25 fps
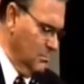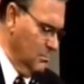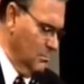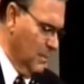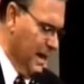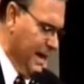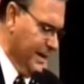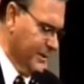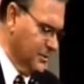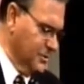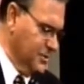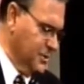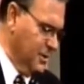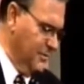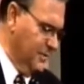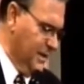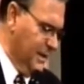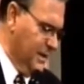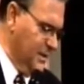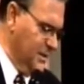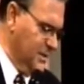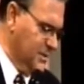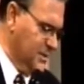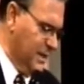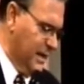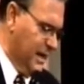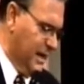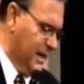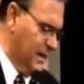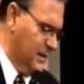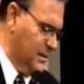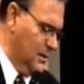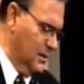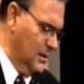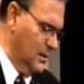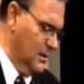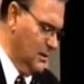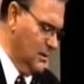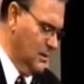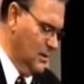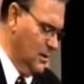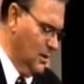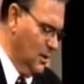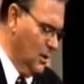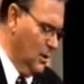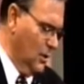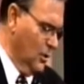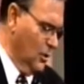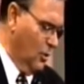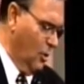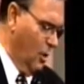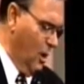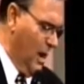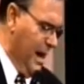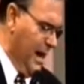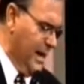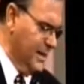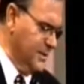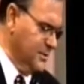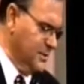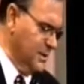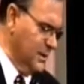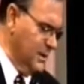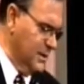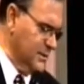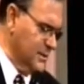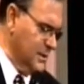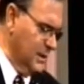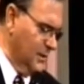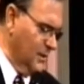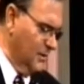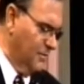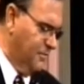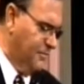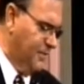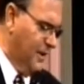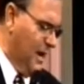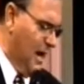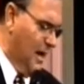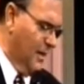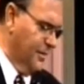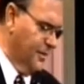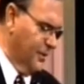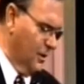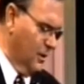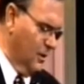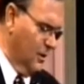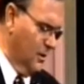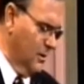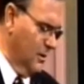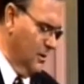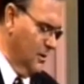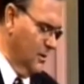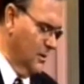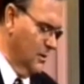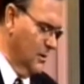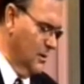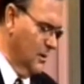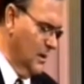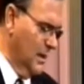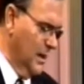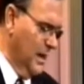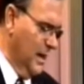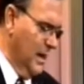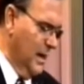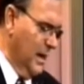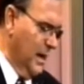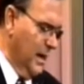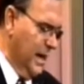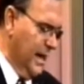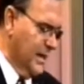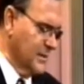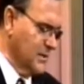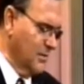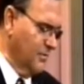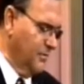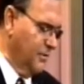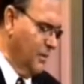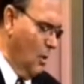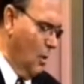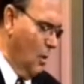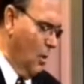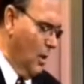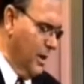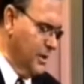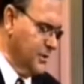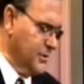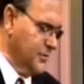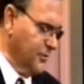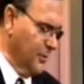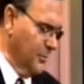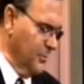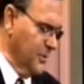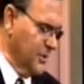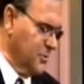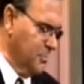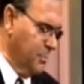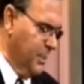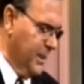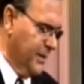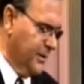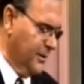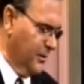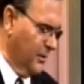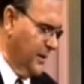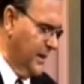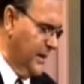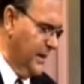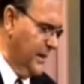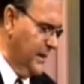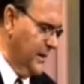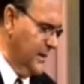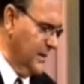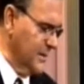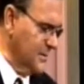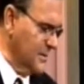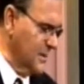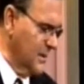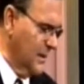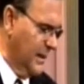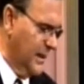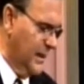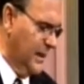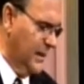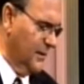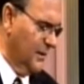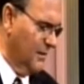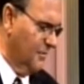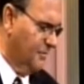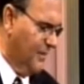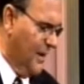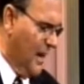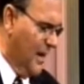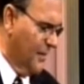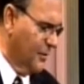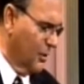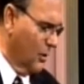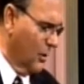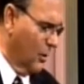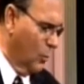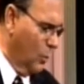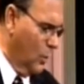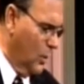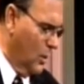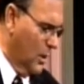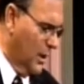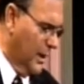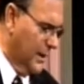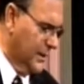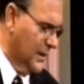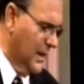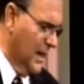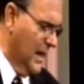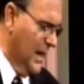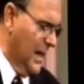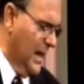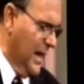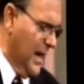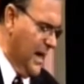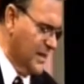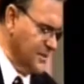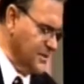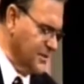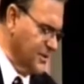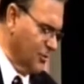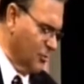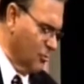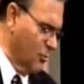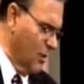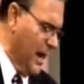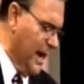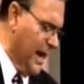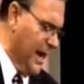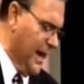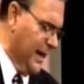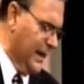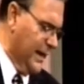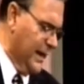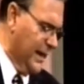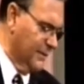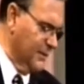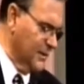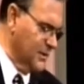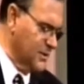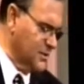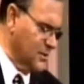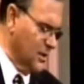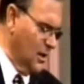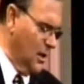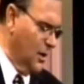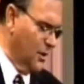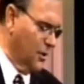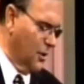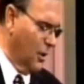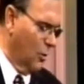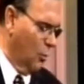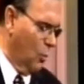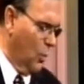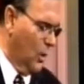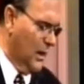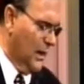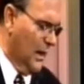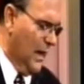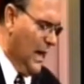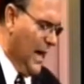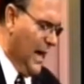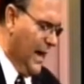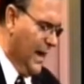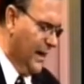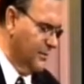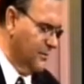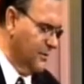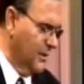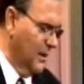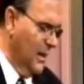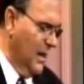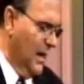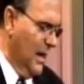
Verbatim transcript: Michael Servetus said, Christ is in the Father as a voice from the speaker. He, is, he and the Father are one, as the ray and the sun are one light.